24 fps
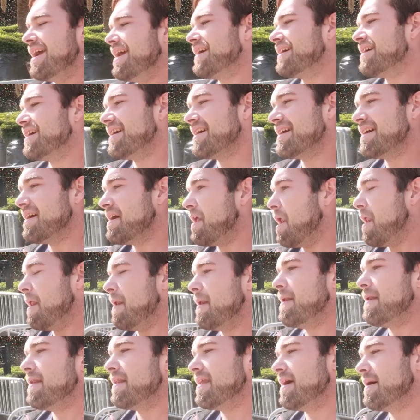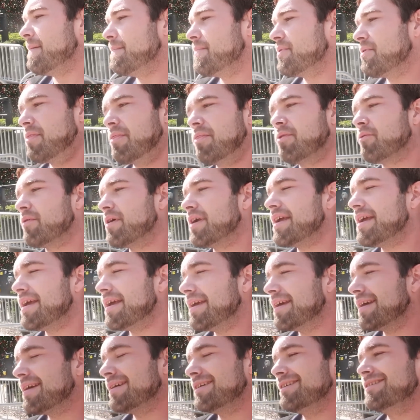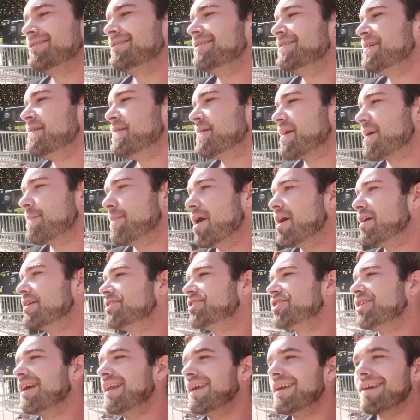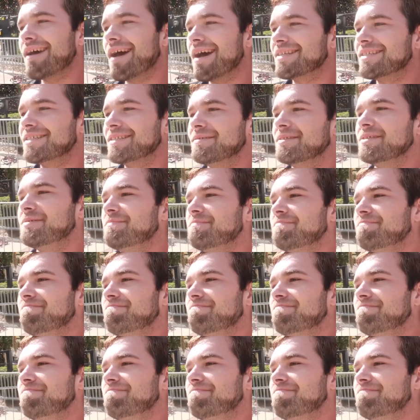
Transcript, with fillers: Egg number three. Come on, shiny gods.